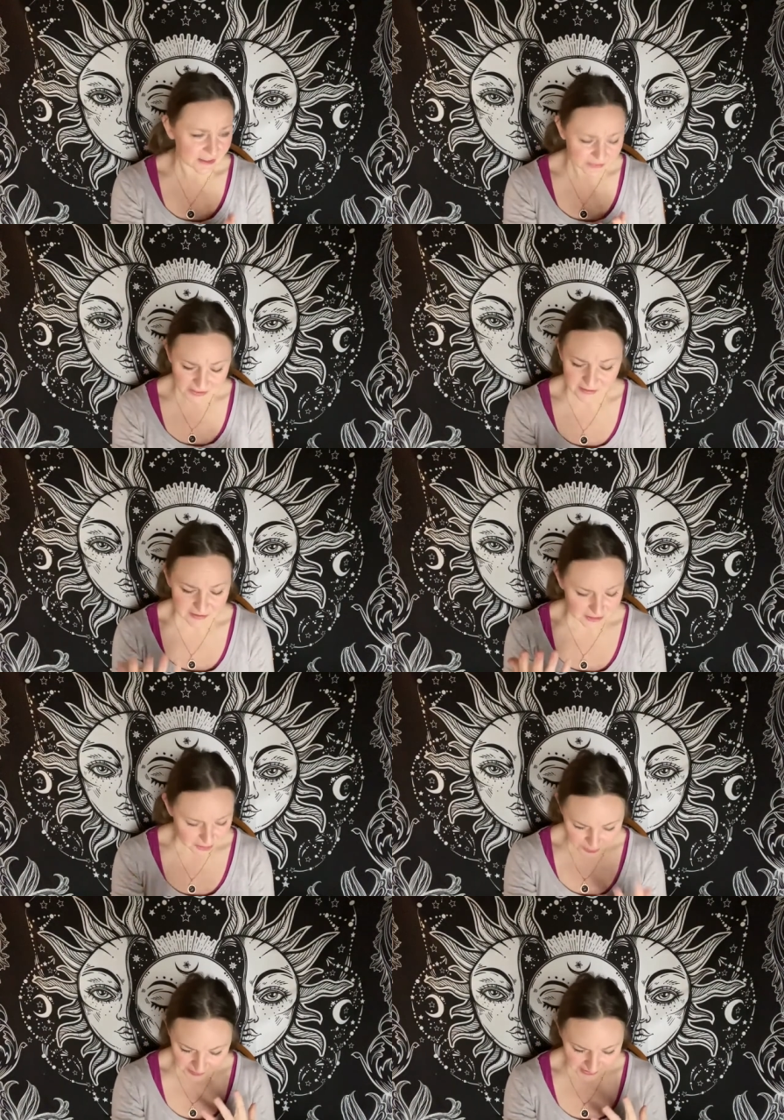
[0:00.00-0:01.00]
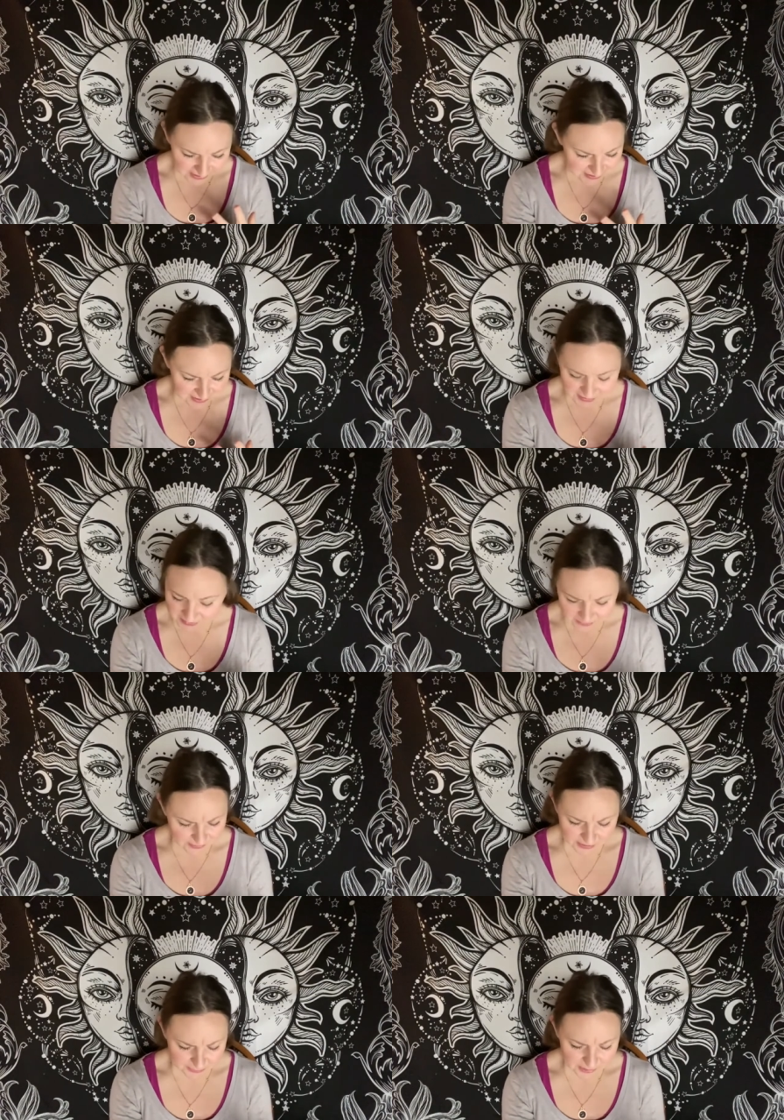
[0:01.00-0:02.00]
giving it to us it's
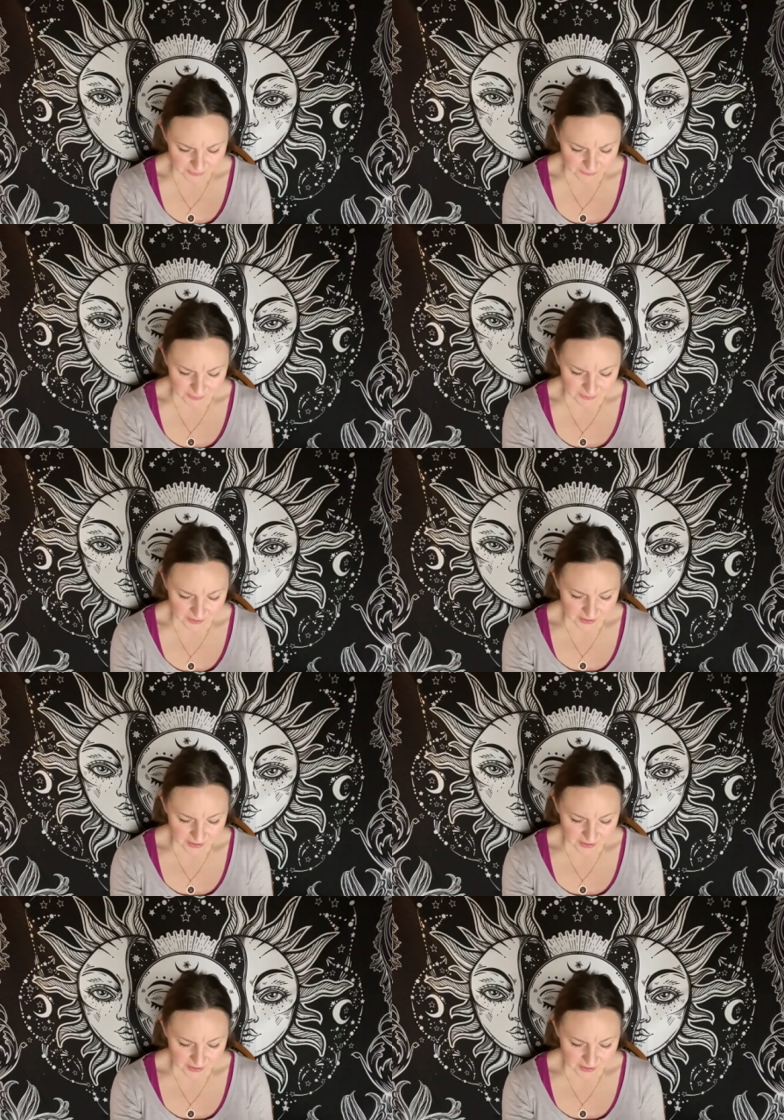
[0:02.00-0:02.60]
really beautiful